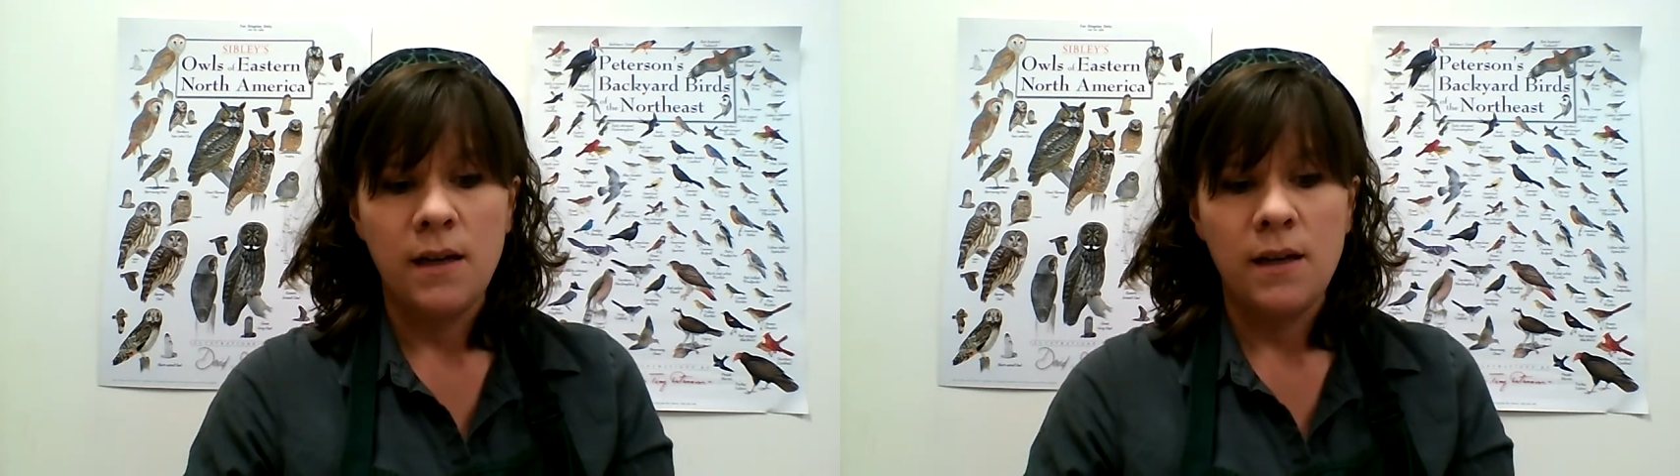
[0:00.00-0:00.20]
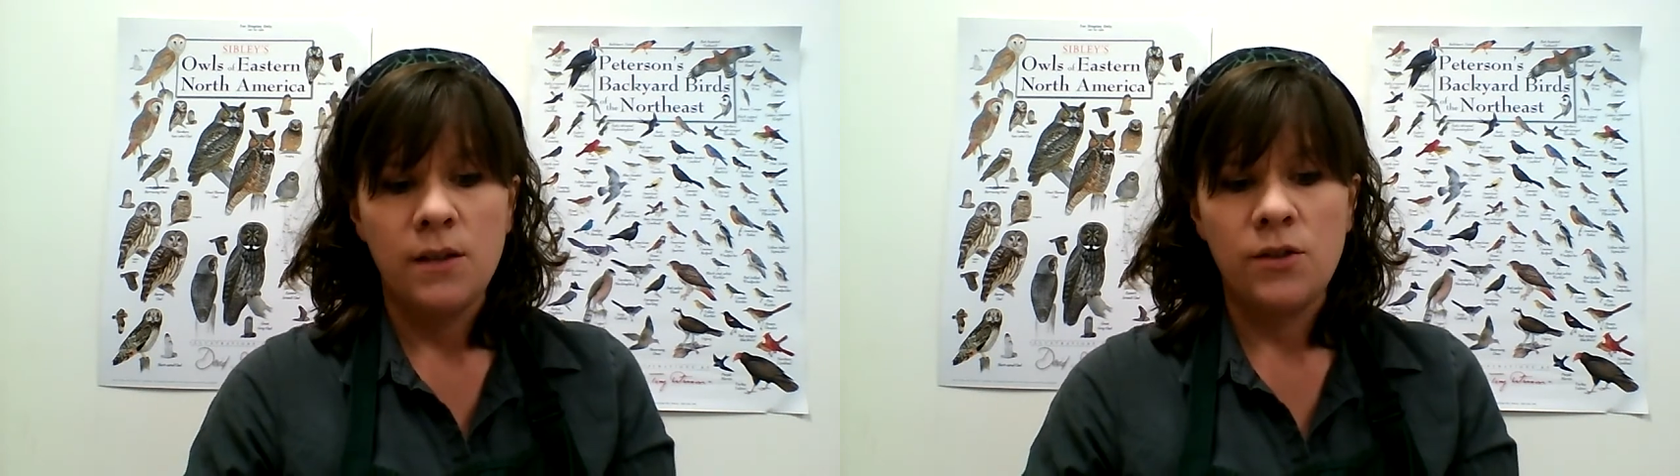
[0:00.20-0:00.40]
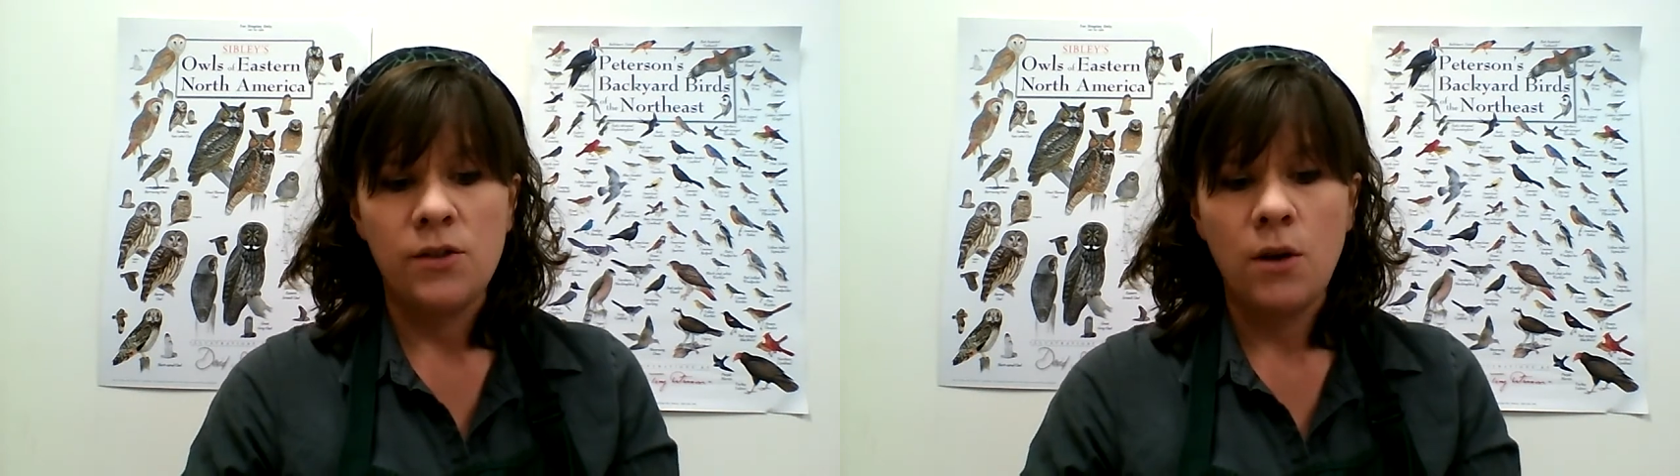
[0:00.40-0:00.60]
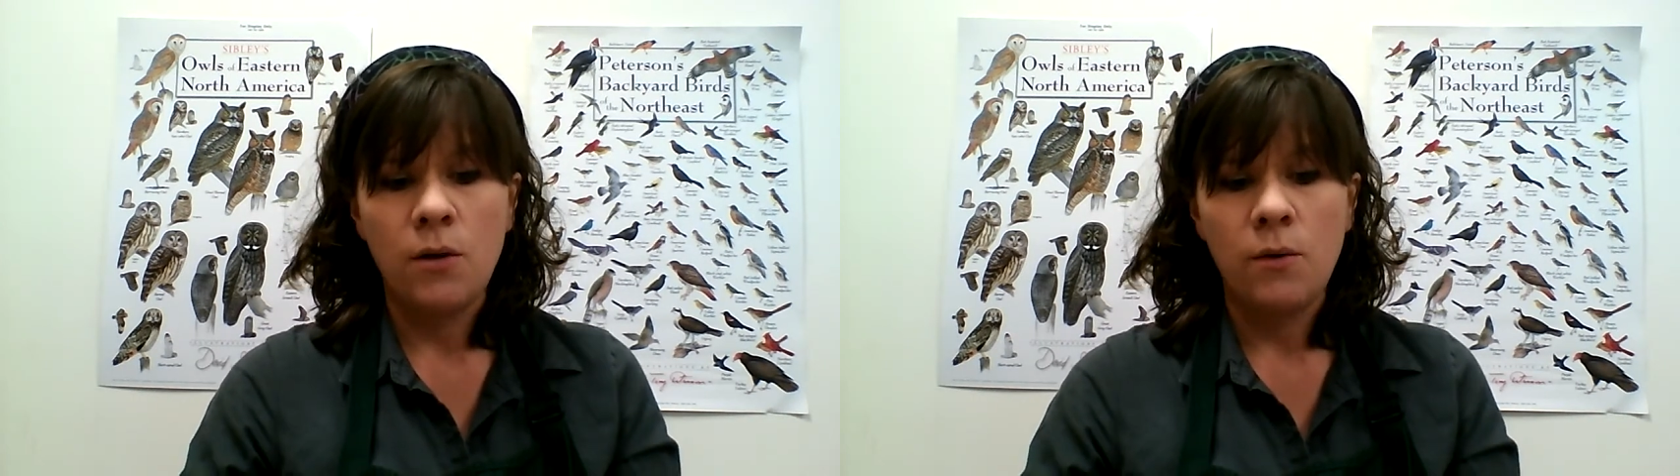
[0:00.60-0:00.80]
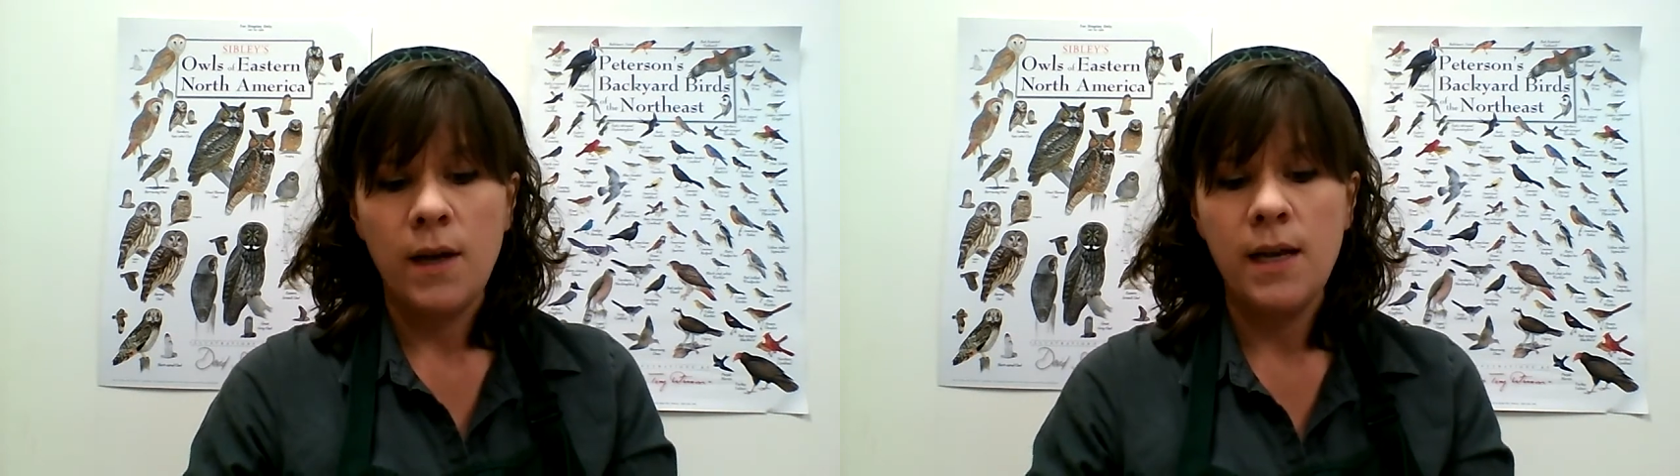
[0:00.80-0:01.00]

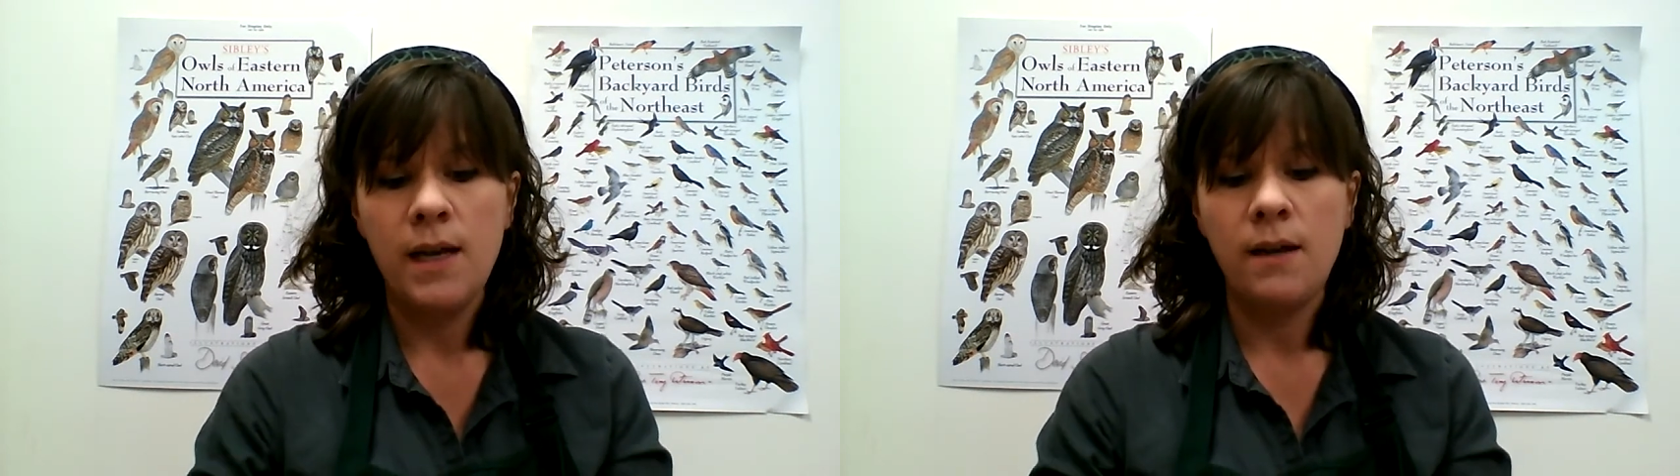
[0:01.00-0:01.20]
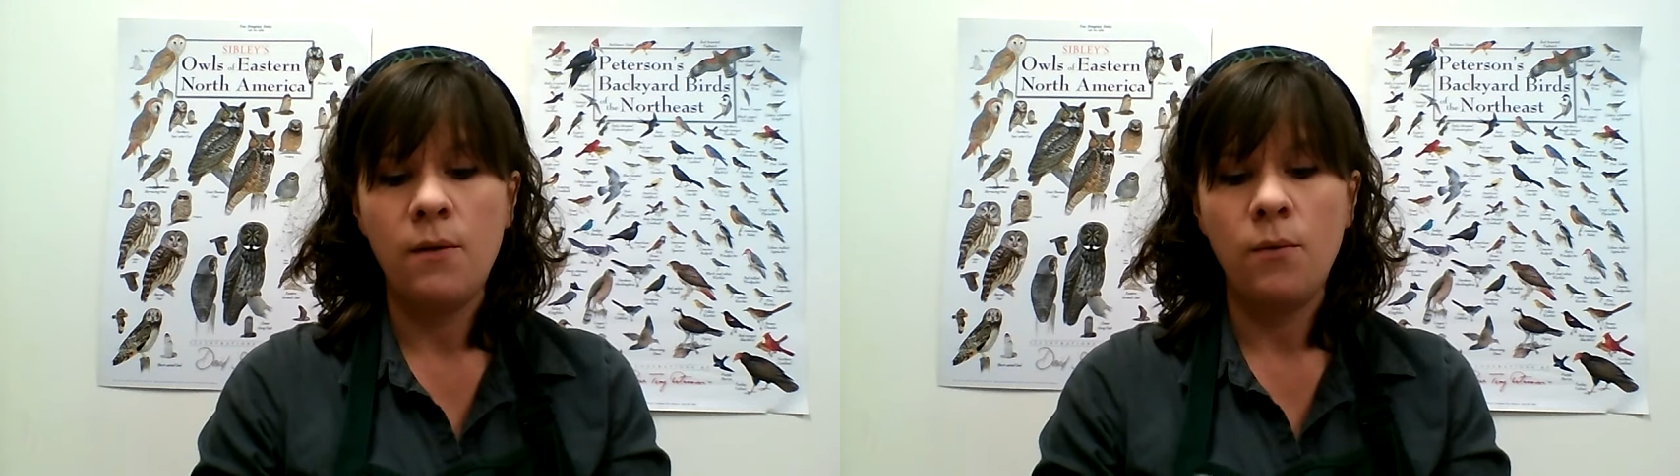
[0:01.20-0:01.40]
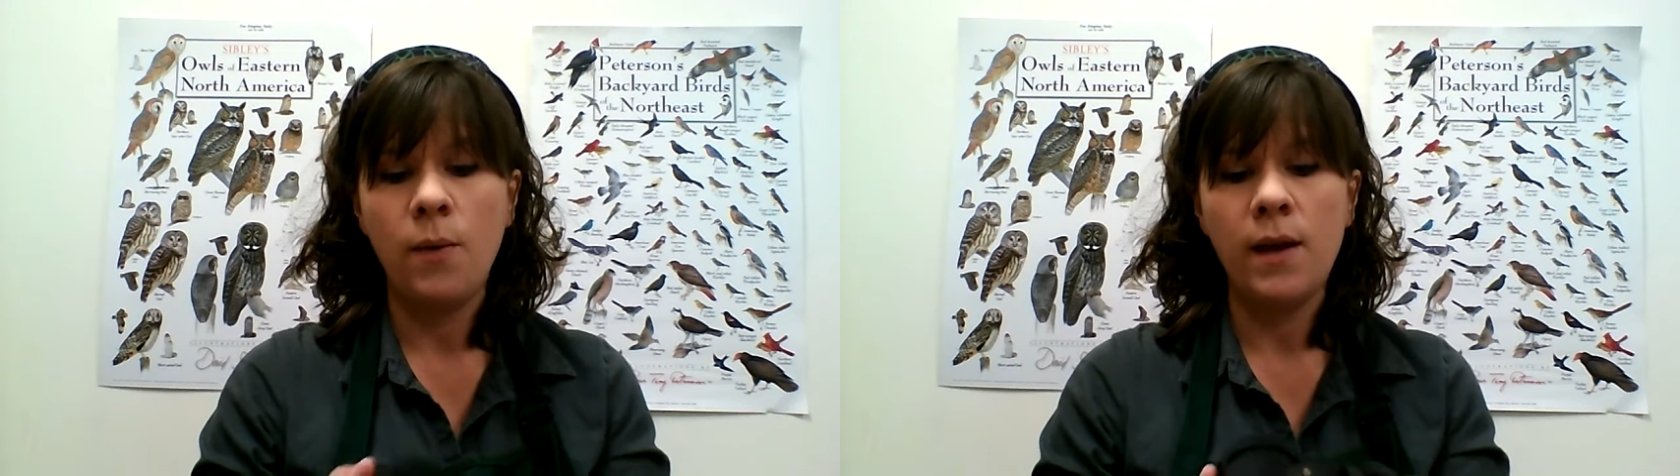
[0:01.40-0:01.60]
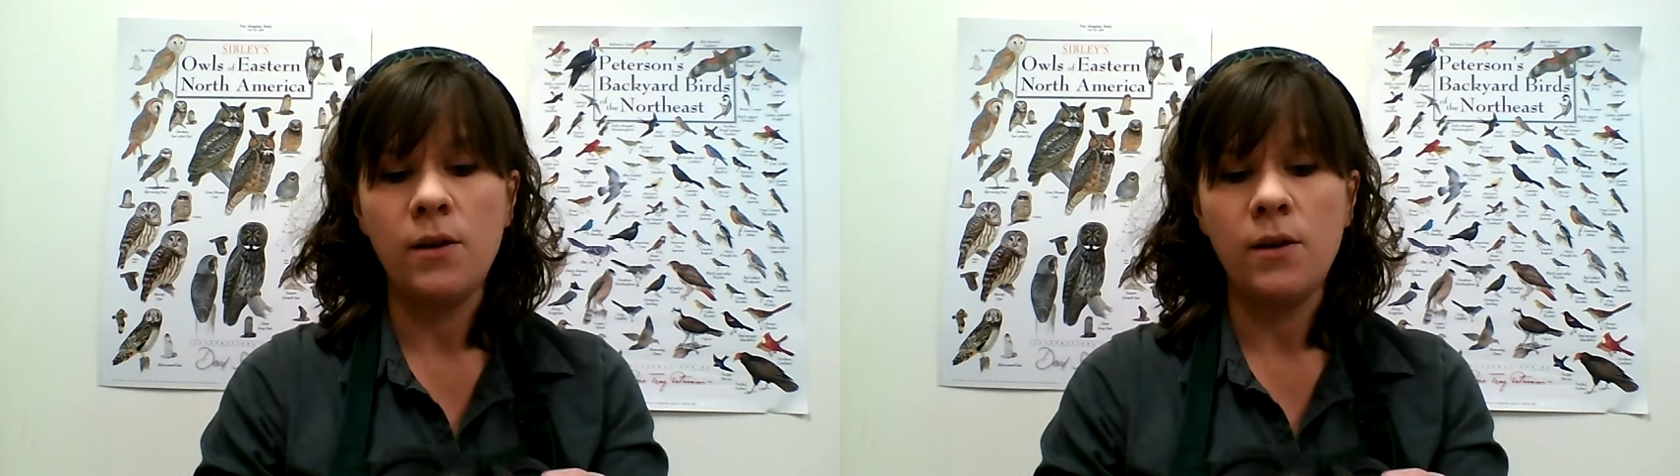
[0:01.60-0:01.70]
So when